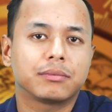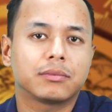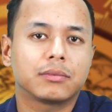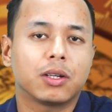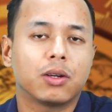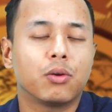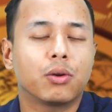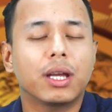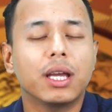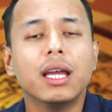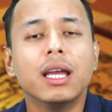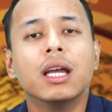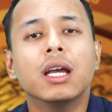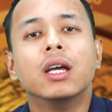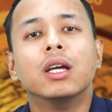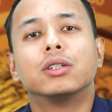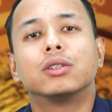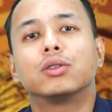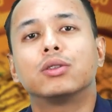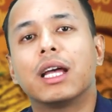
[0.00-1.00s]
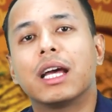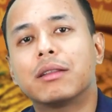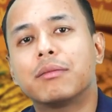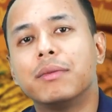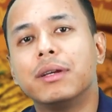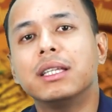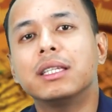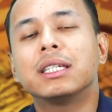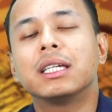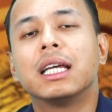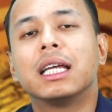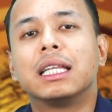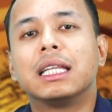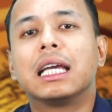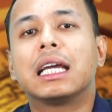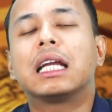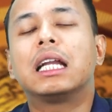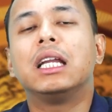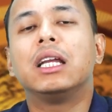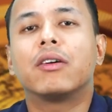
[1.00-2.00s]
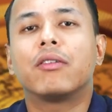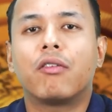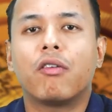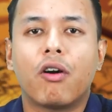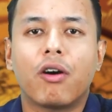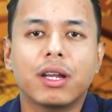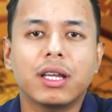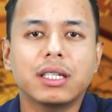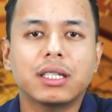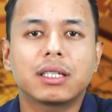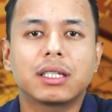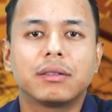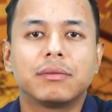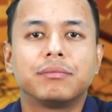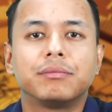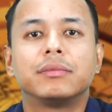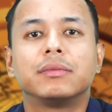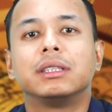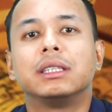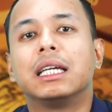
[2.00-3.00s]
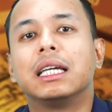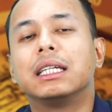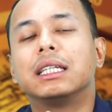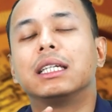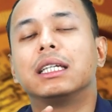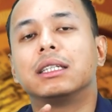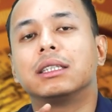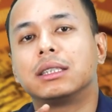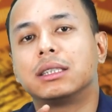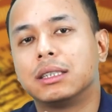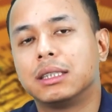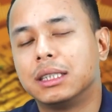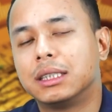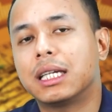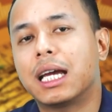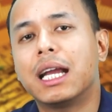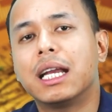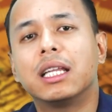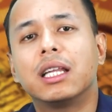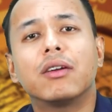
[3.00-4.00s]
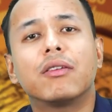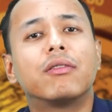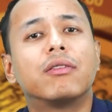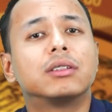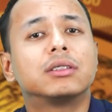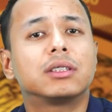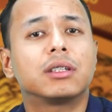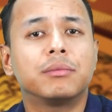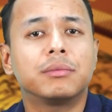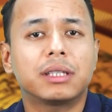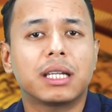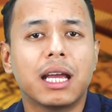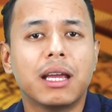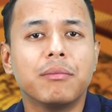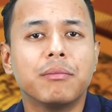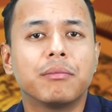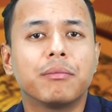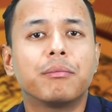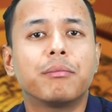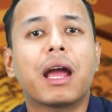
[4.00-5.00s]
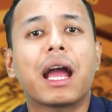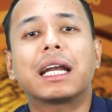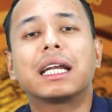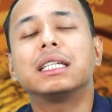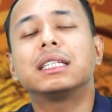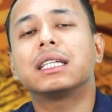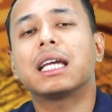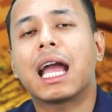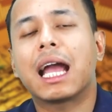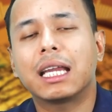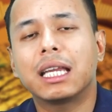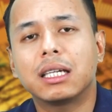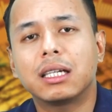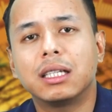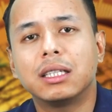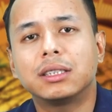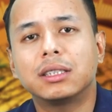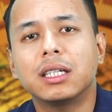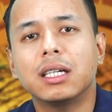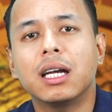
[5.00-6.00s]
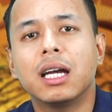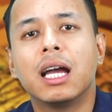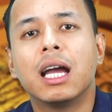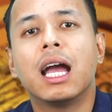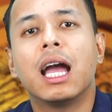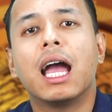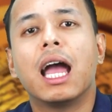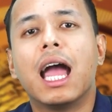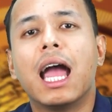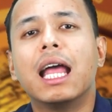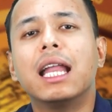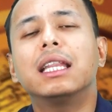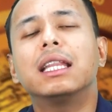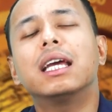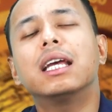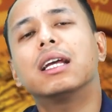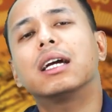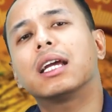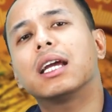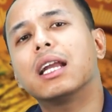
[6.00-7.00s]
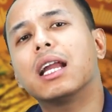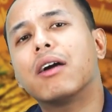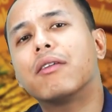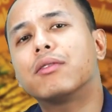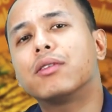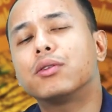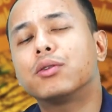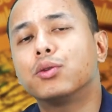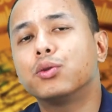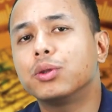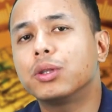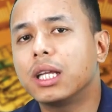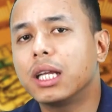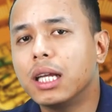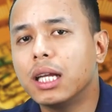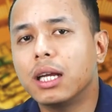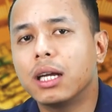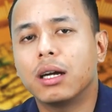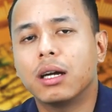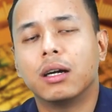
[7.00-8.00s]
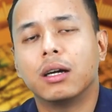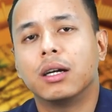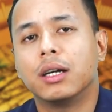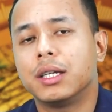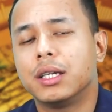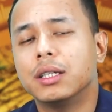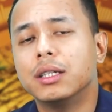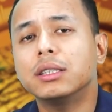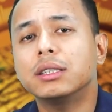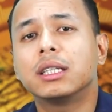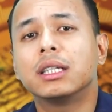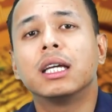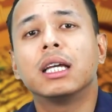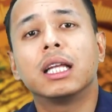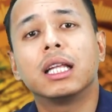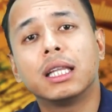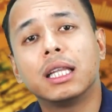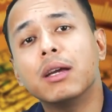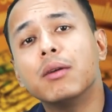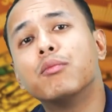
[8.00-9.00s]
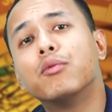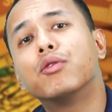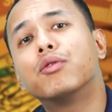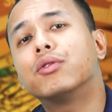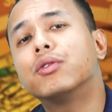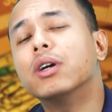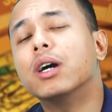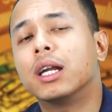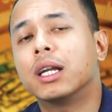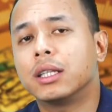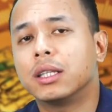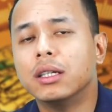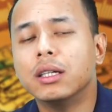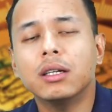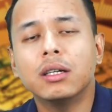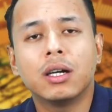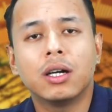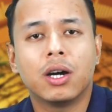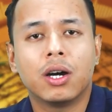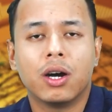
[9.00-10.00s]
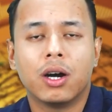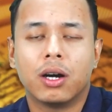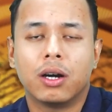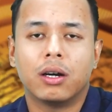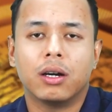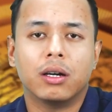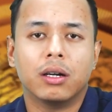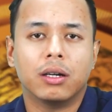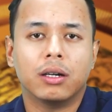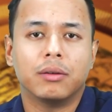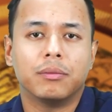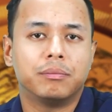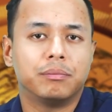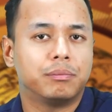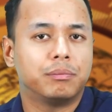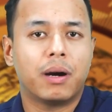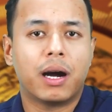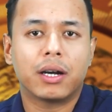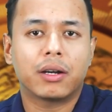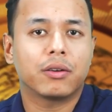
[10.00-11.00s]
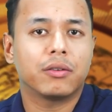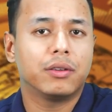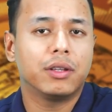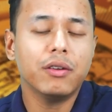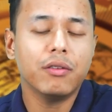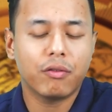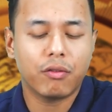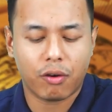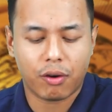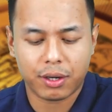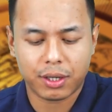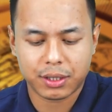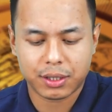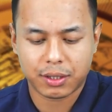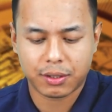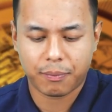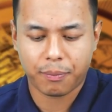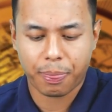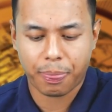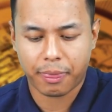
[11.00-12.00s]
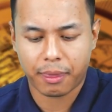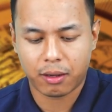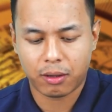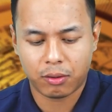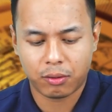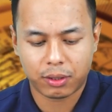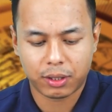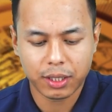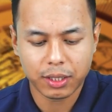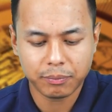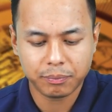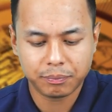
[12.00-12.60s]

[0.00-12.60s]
Okay, so that means they clear forest, they reside there for some time, practice agriculture, and then again after 2-3 years they move to another part of the forest. Okay,